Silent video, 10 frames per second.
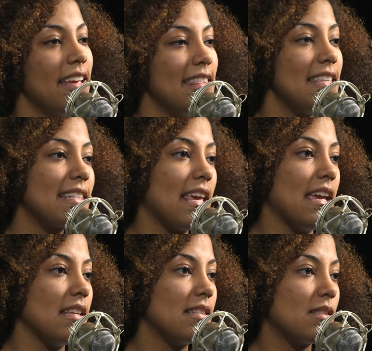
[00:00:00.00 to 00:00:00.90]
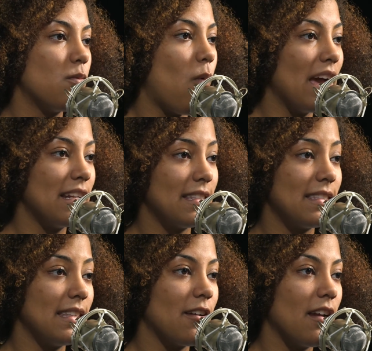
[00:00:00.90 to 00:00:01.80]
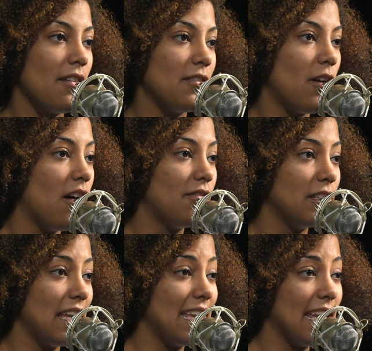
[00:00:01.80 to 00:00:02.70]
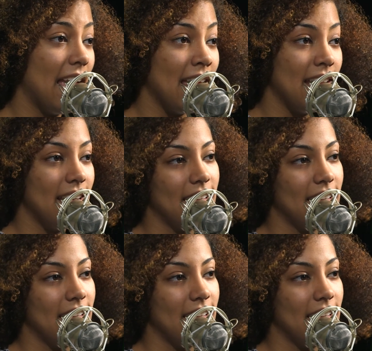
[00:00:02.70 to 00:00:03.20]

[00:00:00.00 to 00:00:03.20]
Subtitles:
In this case, why does the singer have an awful aching head?